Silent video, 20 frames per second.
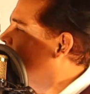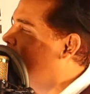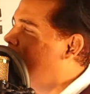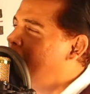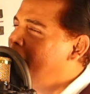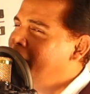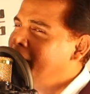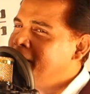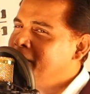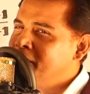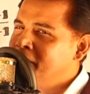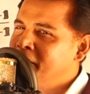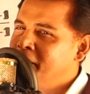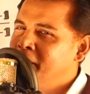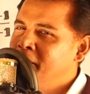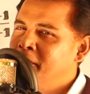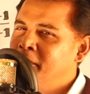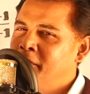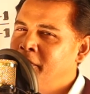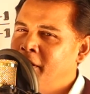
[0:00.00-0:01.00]
And
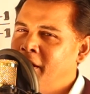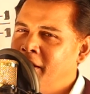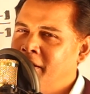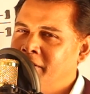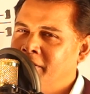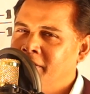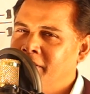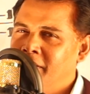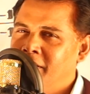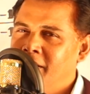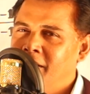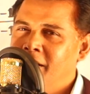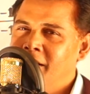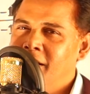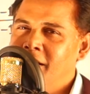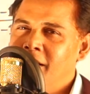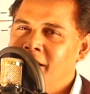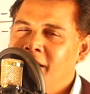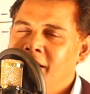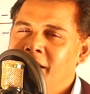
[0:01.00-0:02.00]
you know that
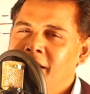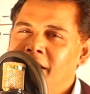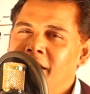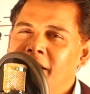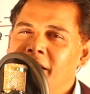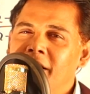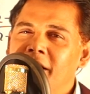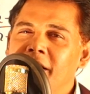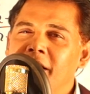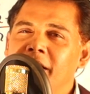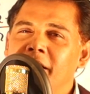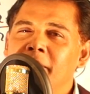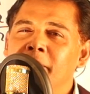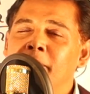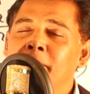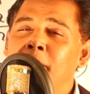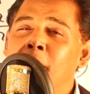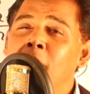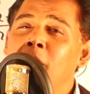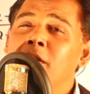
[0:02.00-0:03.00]

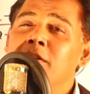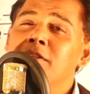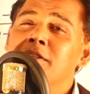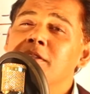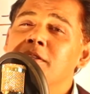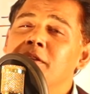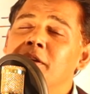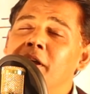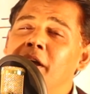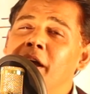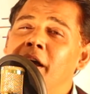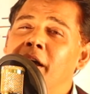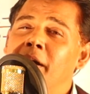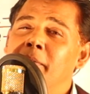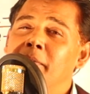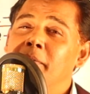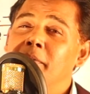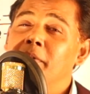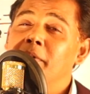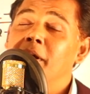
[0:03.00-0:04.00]
balls
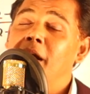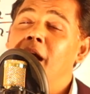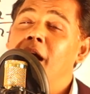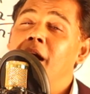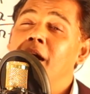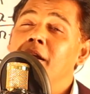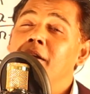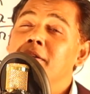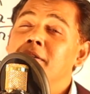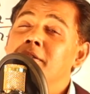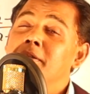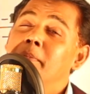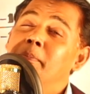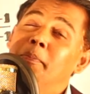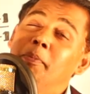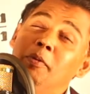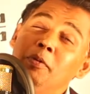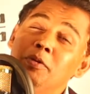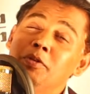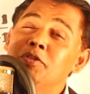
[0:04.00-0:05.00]
are
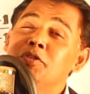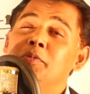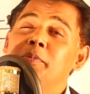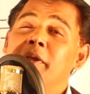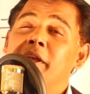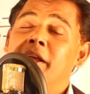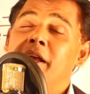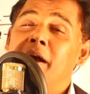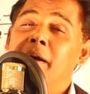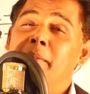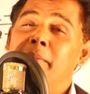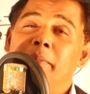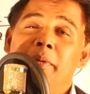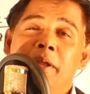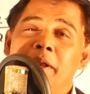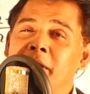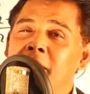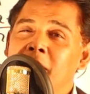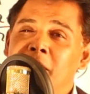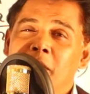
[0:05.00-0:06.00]
supposed to
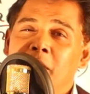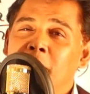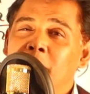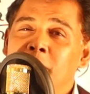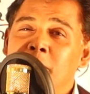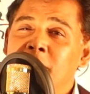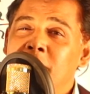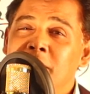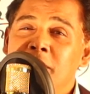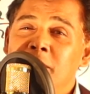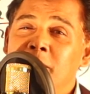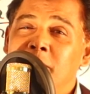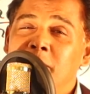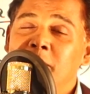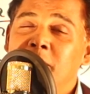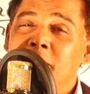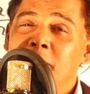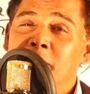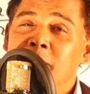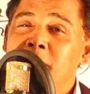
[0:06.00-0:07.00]
become,
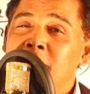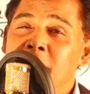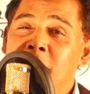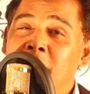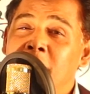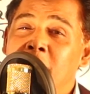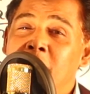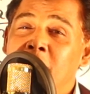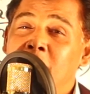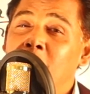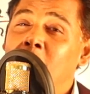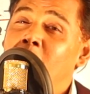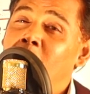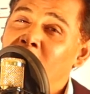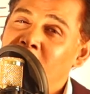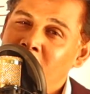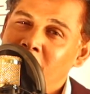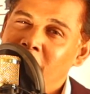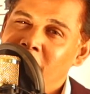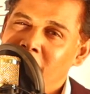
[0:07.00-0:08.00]
which are not
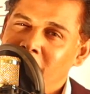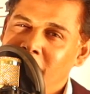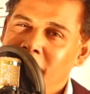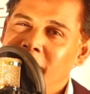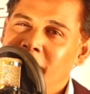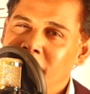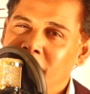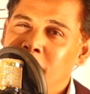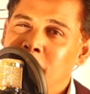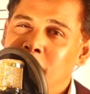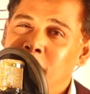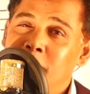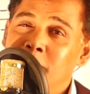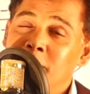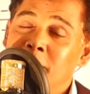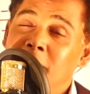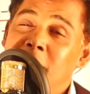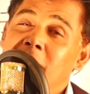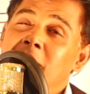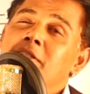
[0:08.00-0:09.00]
already
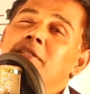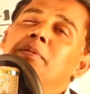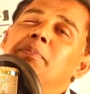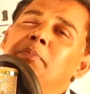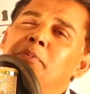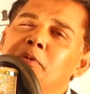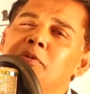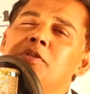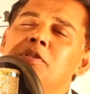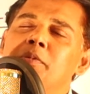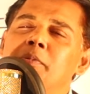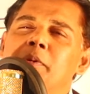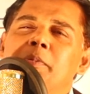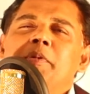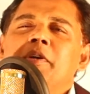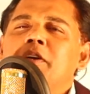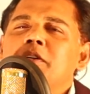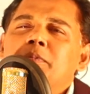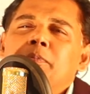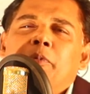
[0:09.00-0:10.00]
deposited, supposed to be,
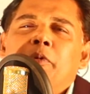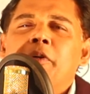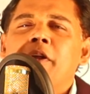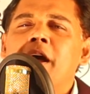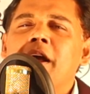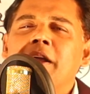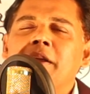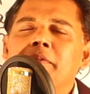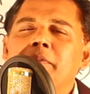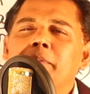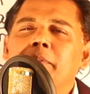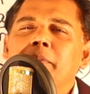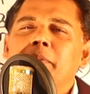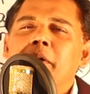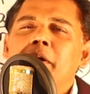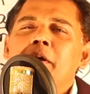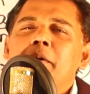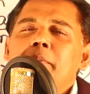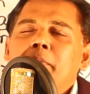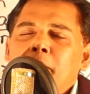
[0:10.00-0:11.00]
because
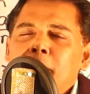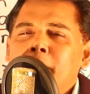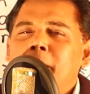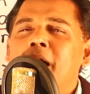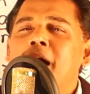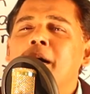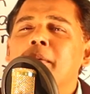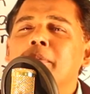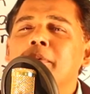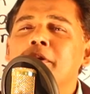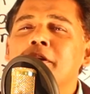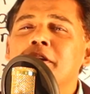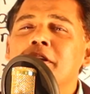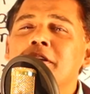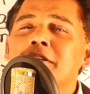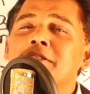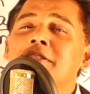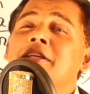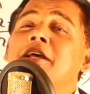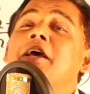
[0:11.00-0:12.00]

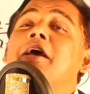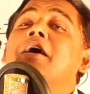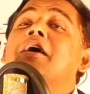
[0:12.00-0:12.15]
probabilities,